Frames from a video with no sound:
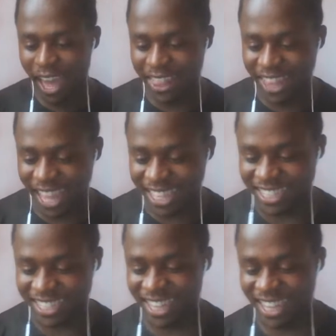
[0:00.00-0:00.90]

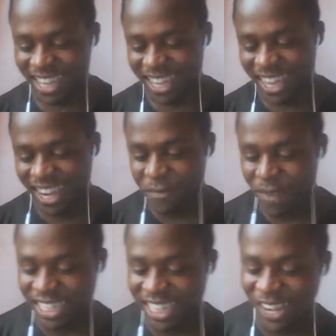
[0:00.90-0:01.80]
Nice.
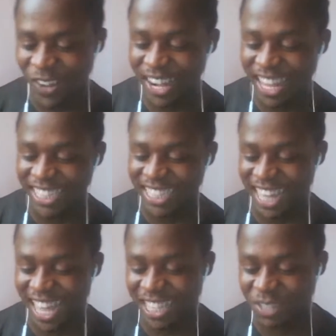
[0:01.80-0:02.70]
Kilimanjaro land,
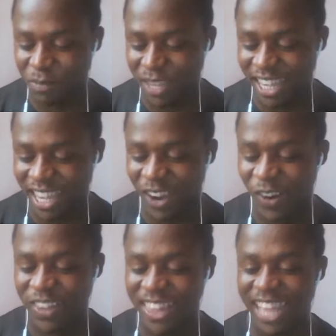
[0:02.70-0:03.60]
nice, big.
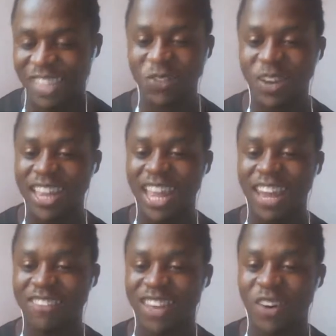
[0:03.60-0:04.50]
Oh, nice one. I love that